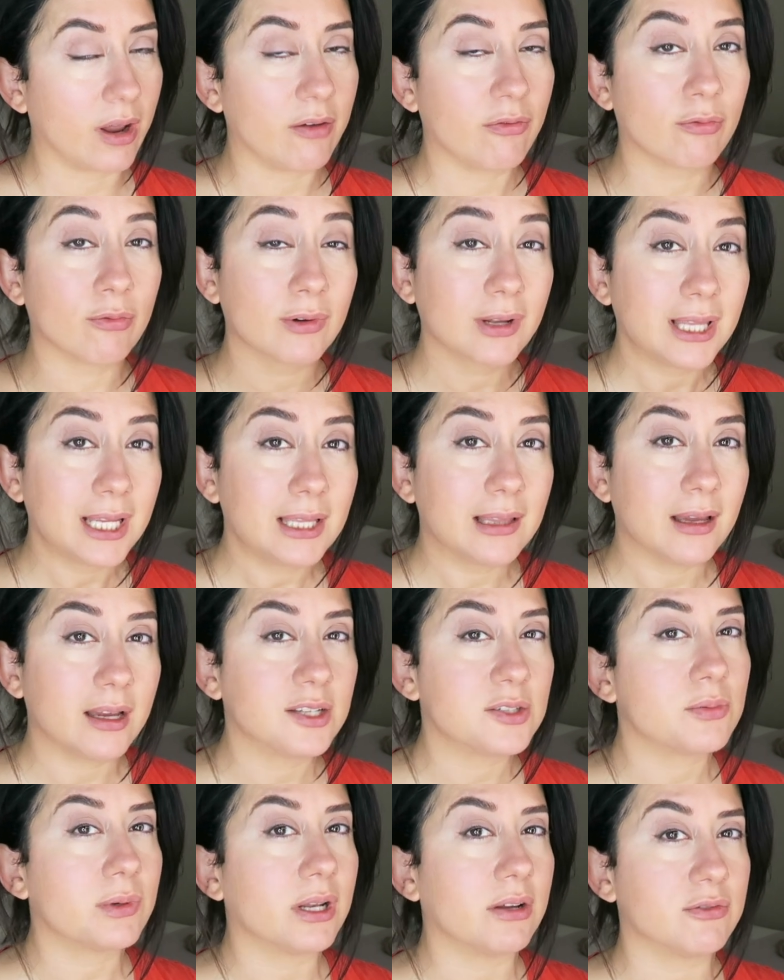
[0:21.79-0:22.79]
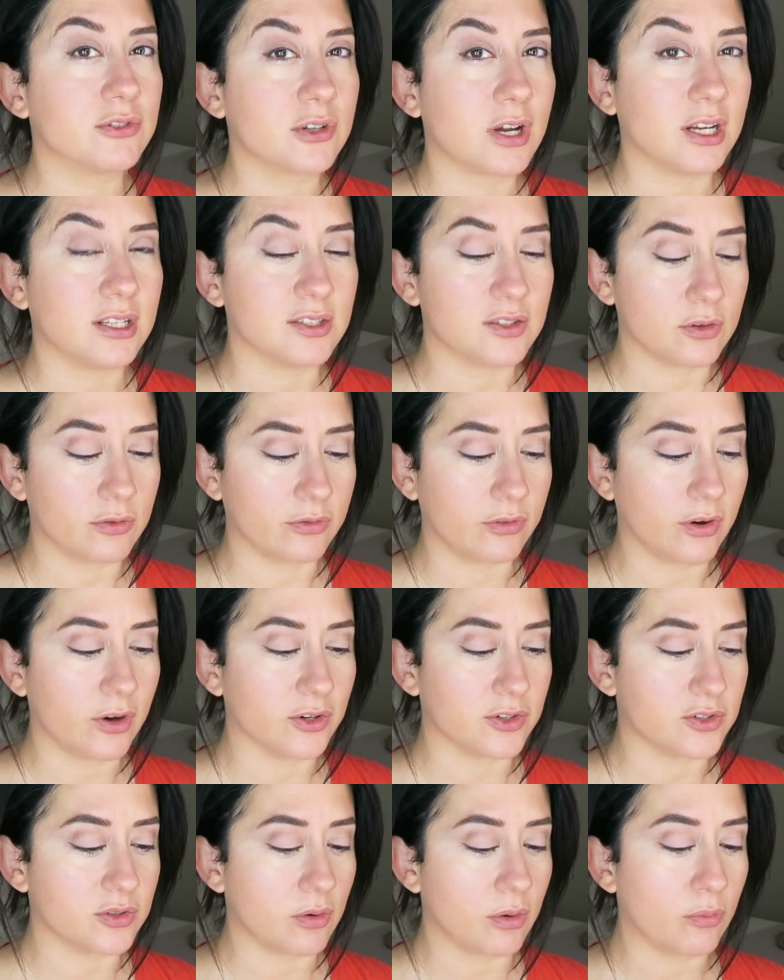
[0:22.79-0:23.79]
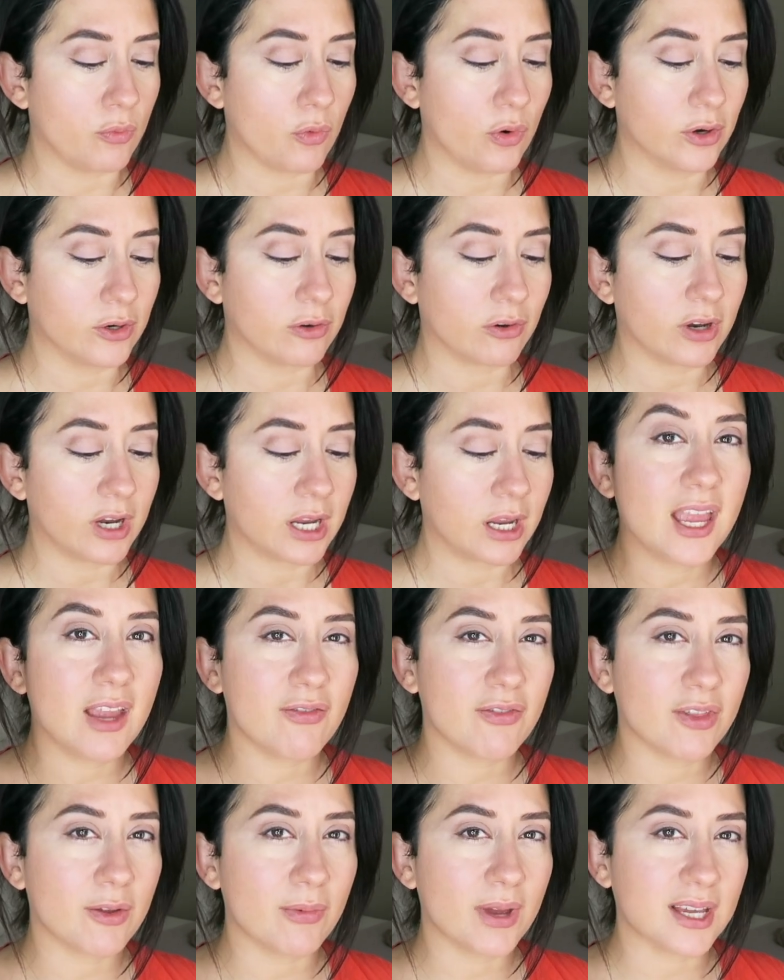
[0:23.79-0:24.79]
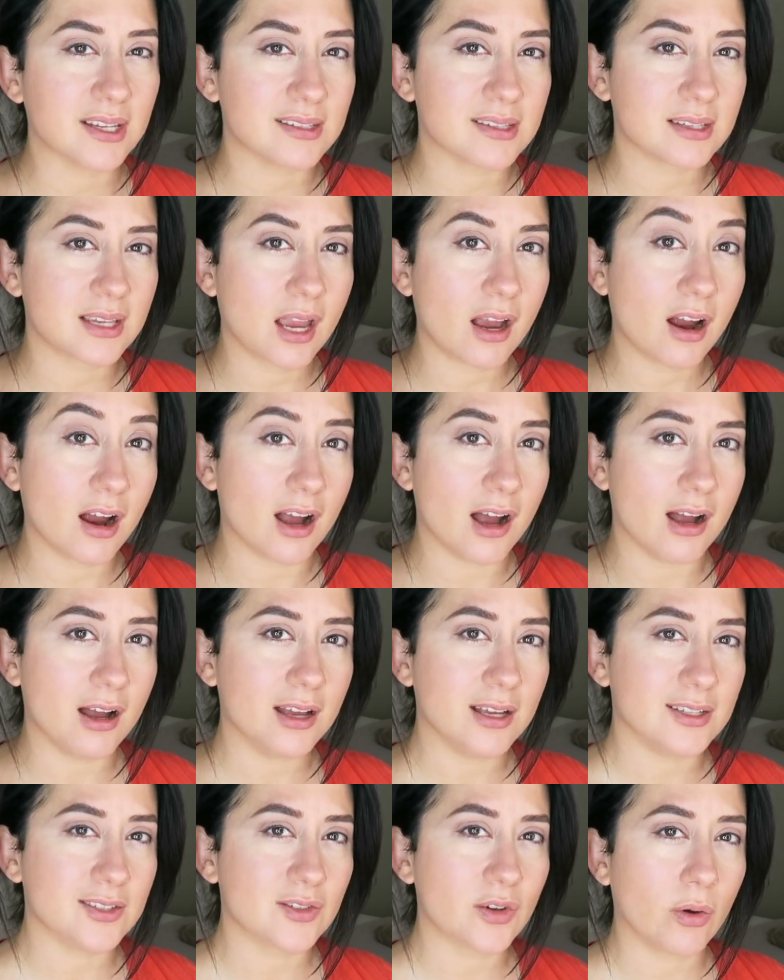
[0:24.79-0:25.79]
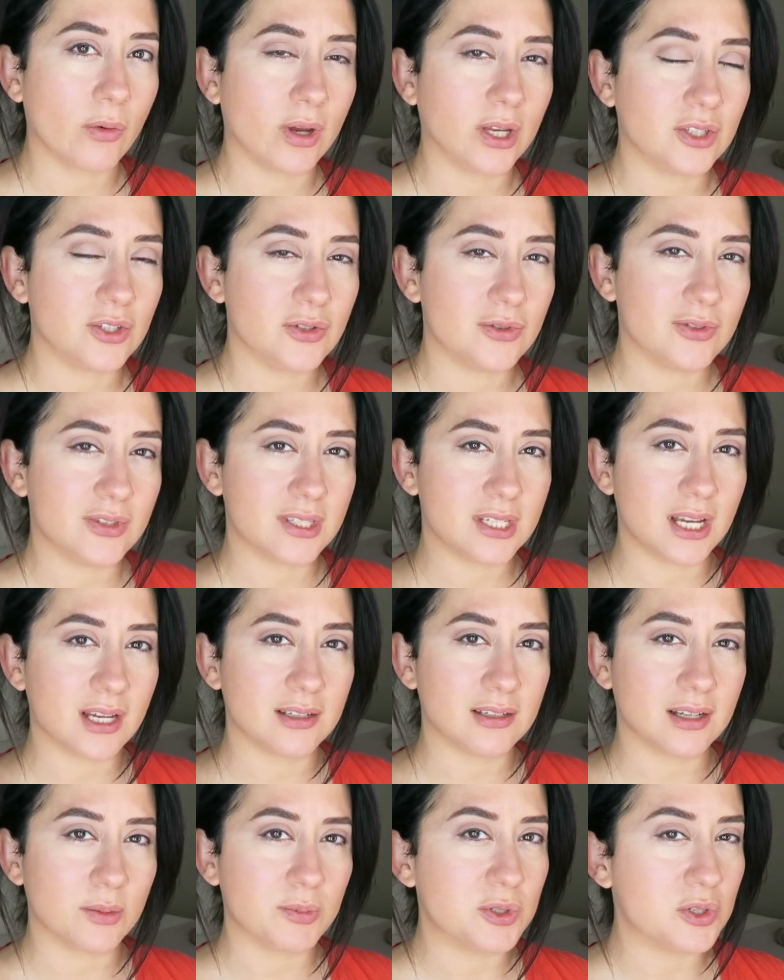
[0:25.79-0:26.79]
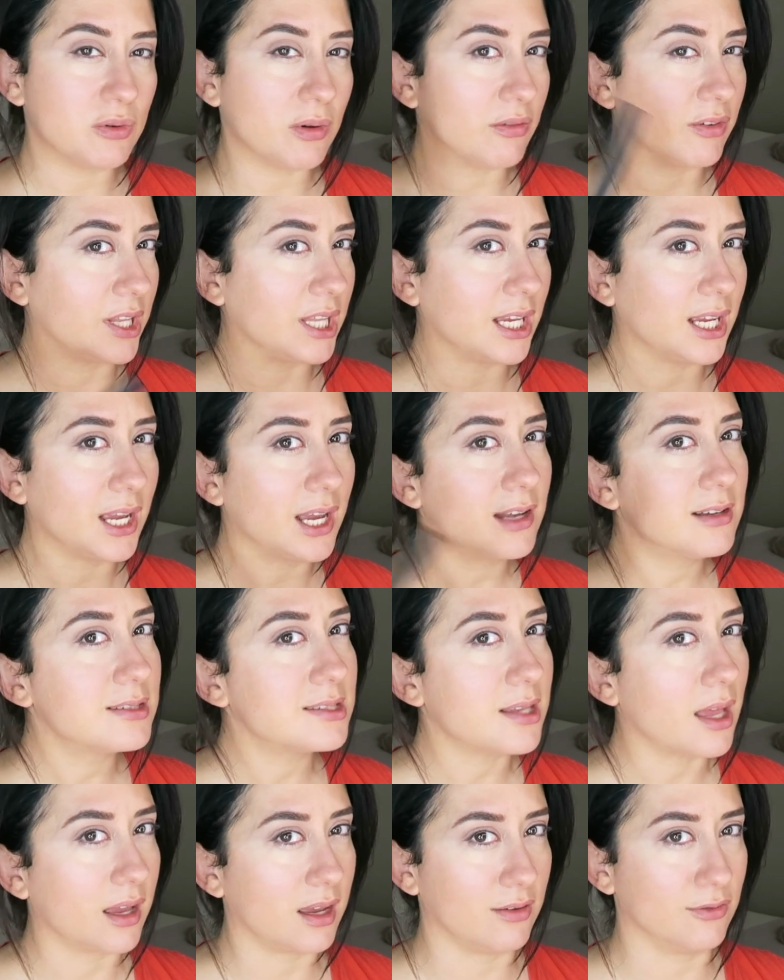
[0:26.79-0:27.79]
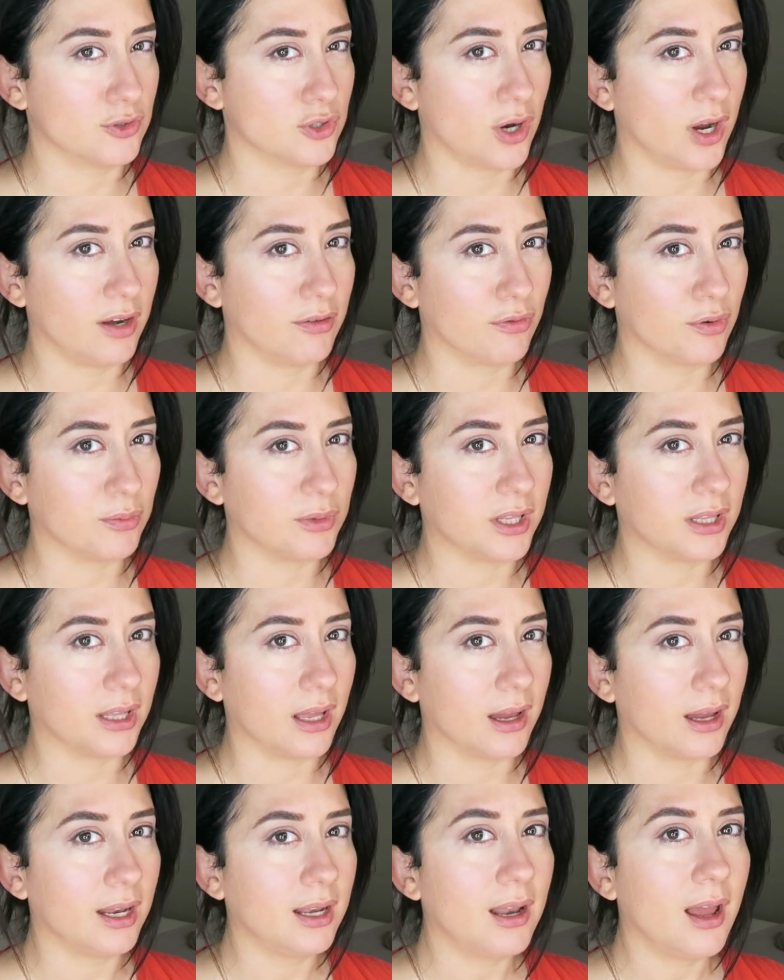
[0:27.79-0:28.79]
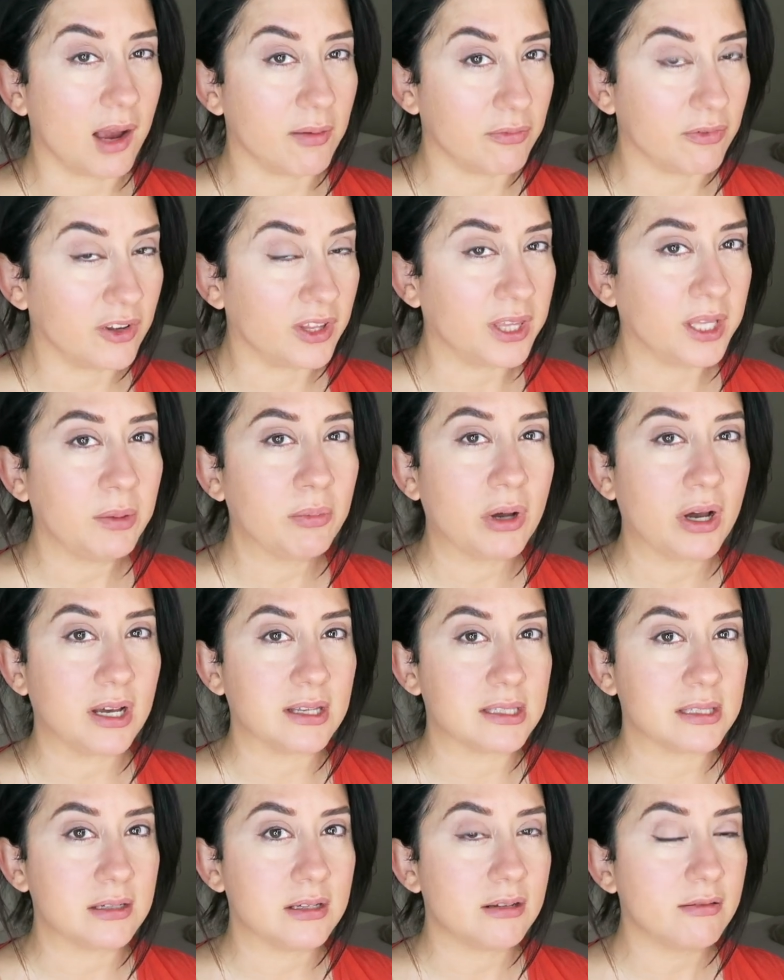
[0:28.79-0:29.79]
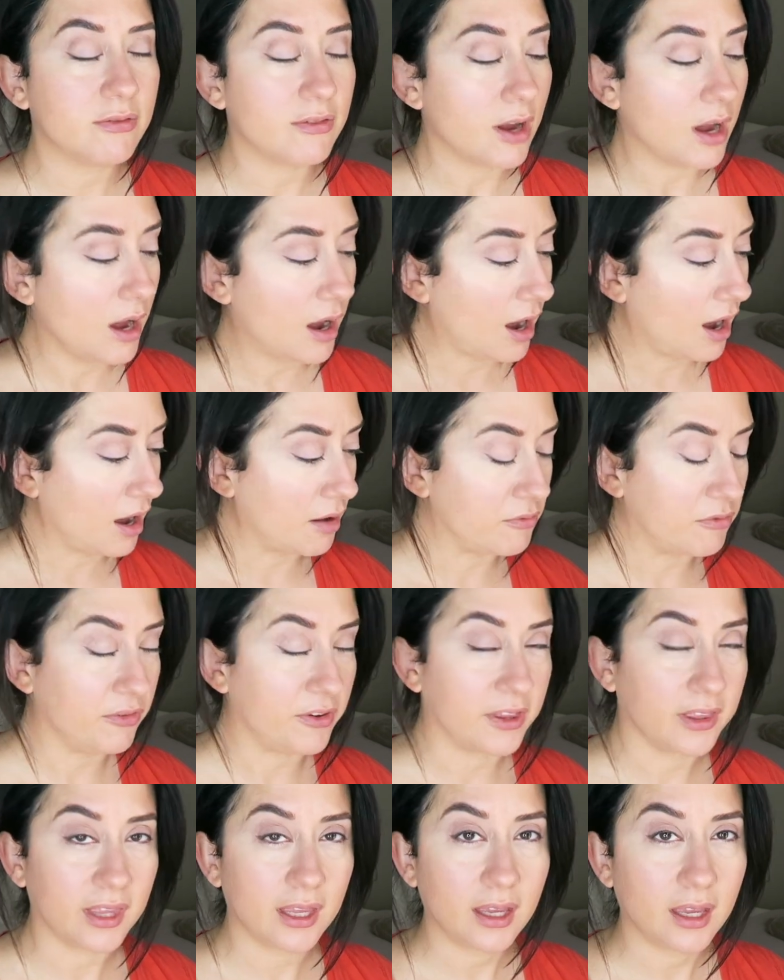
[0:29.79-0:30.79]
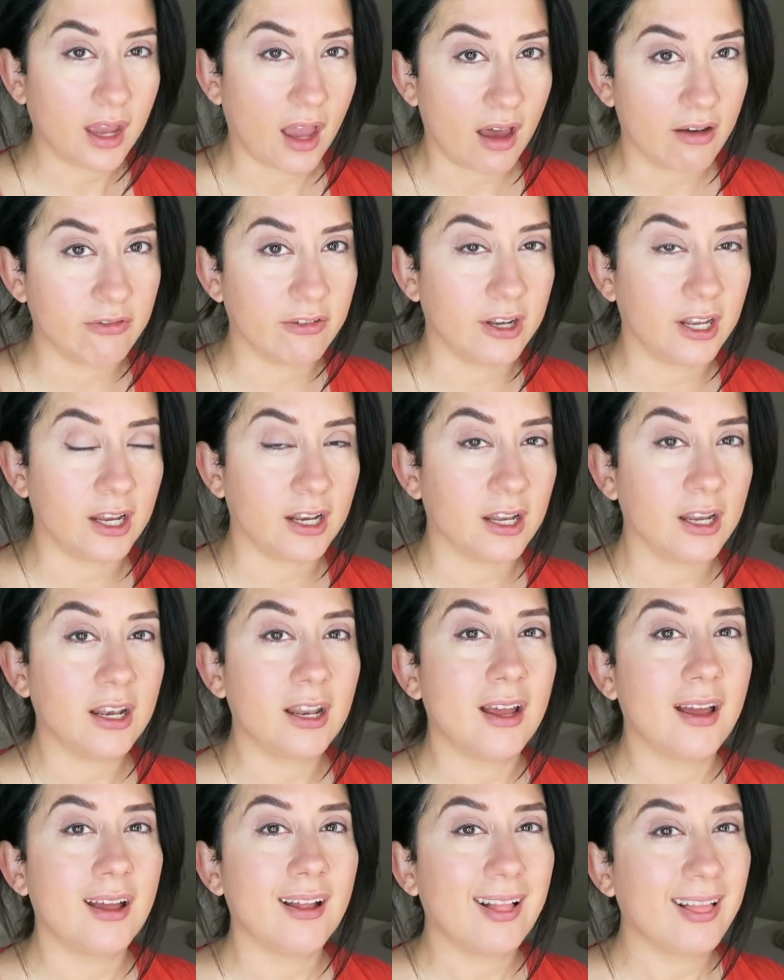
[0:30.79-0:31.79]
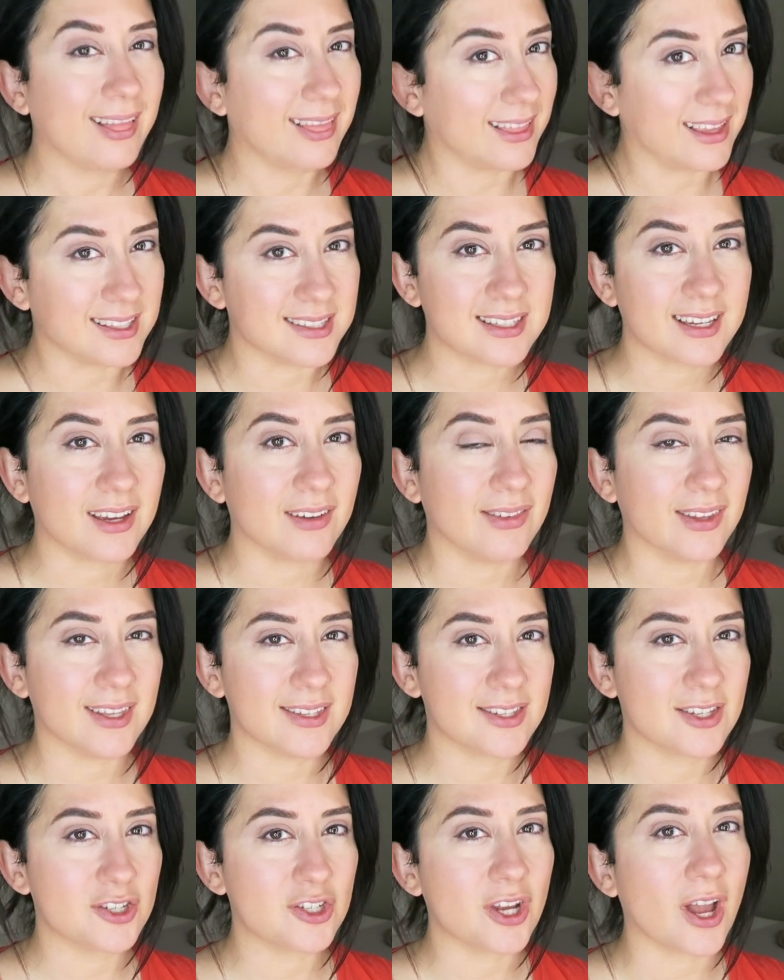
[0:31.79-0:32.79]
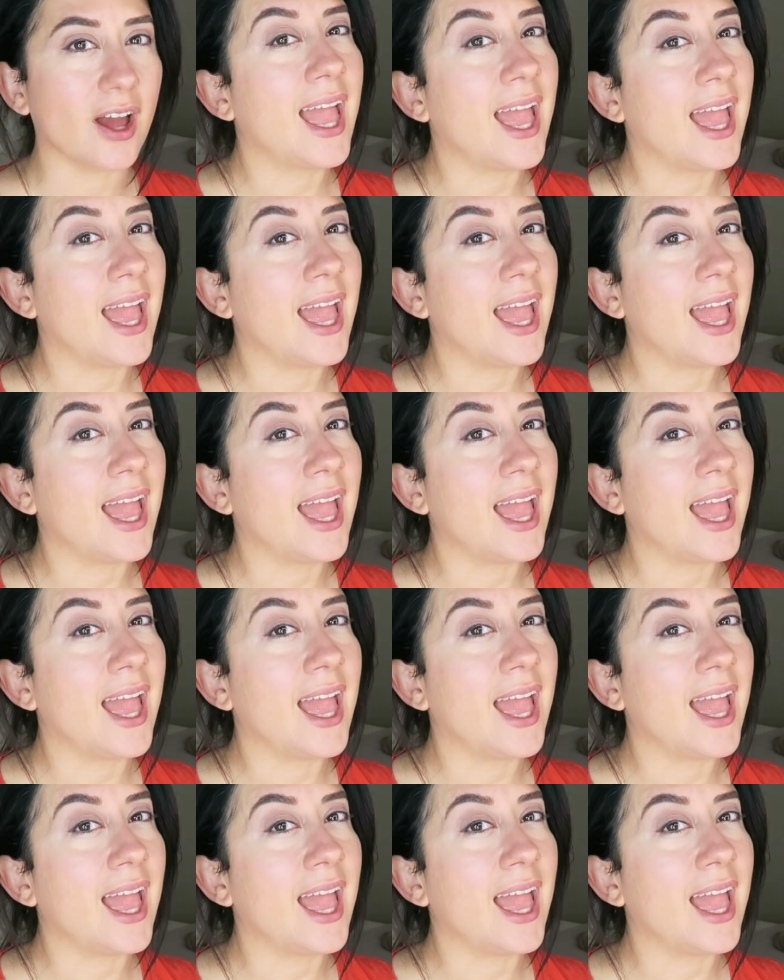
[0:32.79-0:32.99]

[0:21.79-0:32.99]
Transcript: I've really liked what I've tried so far, so I'm wondering if the mascara is going to stand up to everything else I have tried from the line. I'm feeling positive, I'm feeling caffeinated. Let's give this a shot.